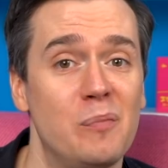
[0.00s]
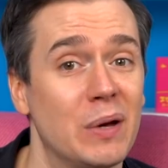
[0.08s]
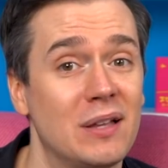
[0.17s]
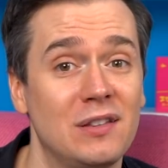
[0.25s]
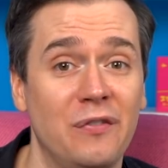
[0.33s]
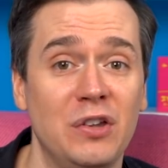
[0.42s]

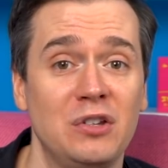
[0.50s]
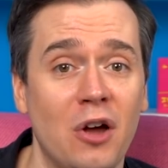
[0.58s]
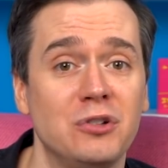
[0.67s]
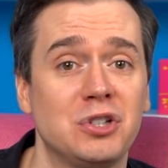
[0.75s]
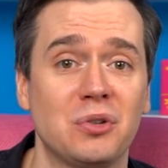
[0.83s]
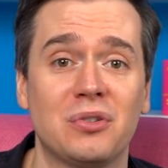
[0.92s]
because if you
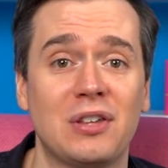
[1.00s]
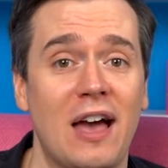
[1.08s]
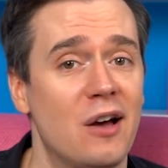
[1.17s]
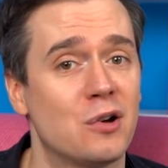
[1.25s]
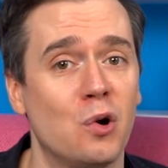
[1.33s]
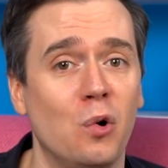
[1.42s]
don't, she'll set
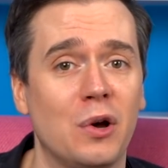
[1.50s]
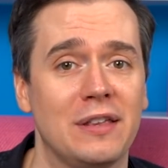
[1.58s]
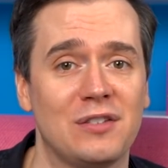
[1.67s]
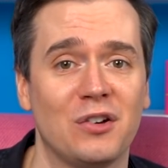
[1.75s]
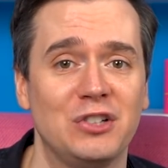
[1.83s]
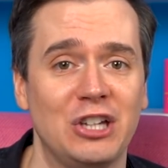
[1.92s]
her
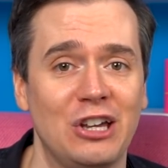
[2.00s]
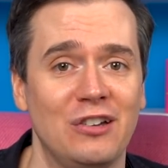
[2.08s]
corgis on you.